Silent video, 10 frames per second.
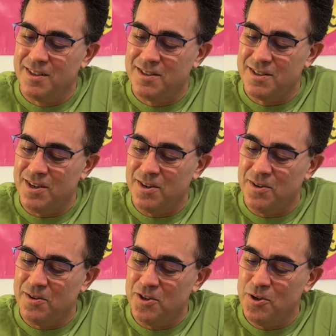
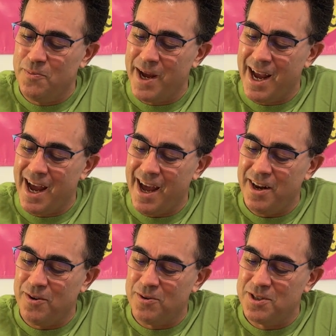So you may
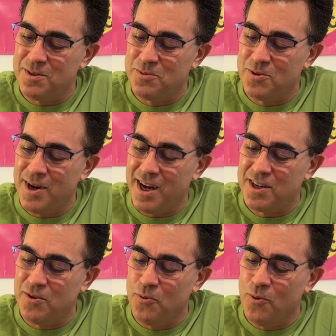add or
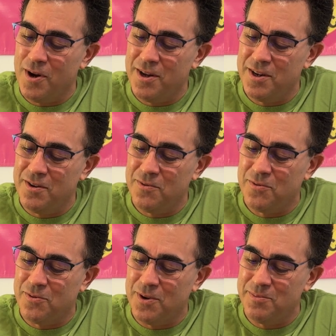subtract 1
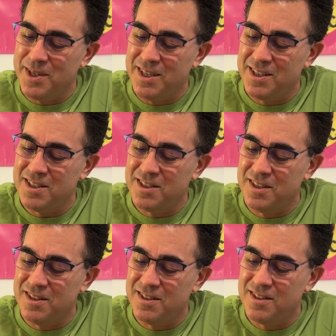from the
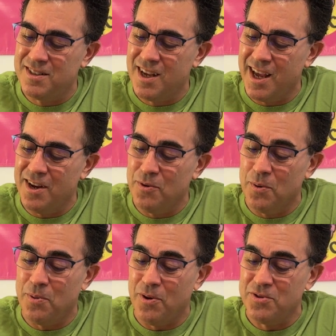distance a
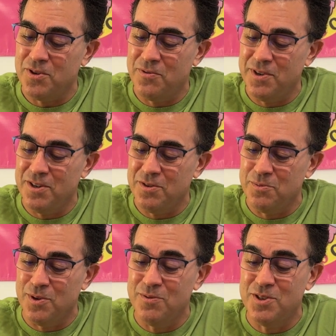repulsor field
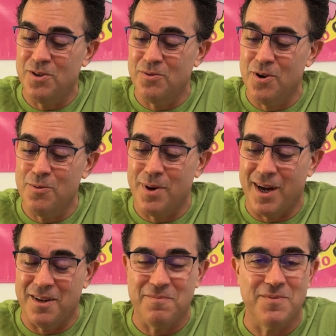moves your
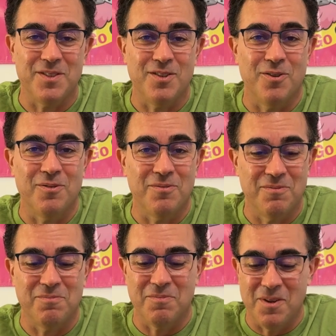robot. So
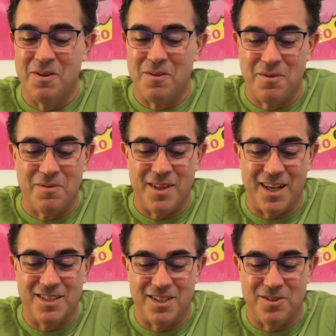
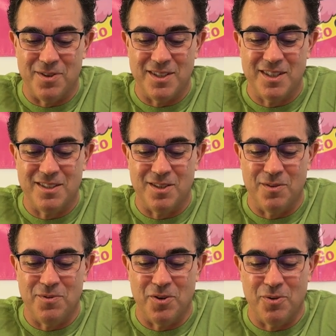that's interesting. So
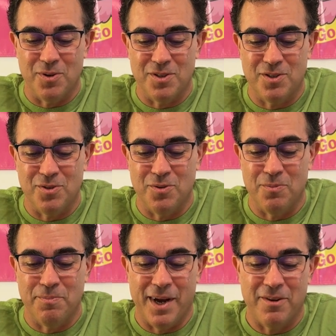if you're going
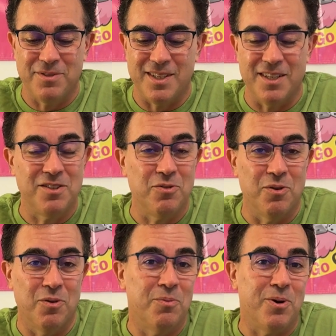to bounce into a
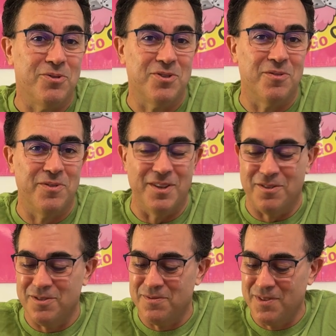repulsor
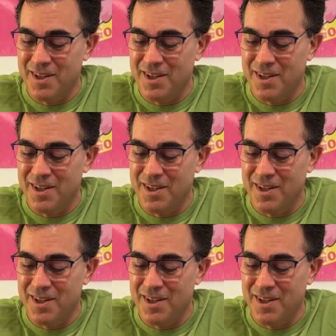field,